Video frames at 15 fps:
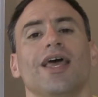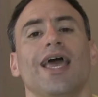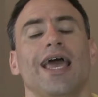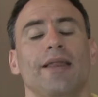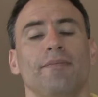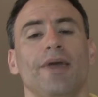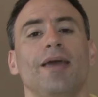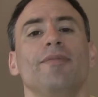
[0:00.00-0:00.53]

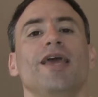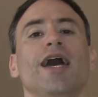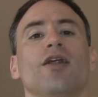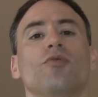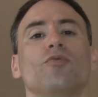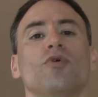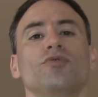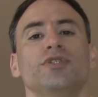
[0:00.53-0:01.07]
and maybe had
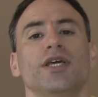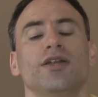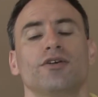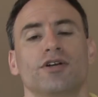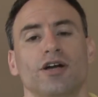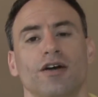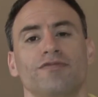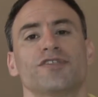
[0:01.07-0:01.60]
a rotator
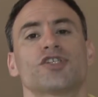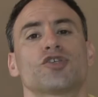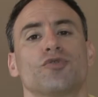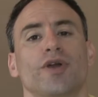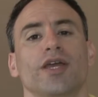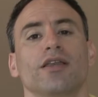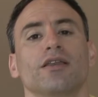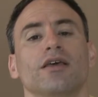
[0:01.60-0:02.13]
cuff
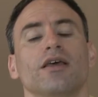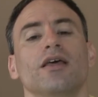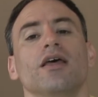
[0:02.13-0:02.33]
strain.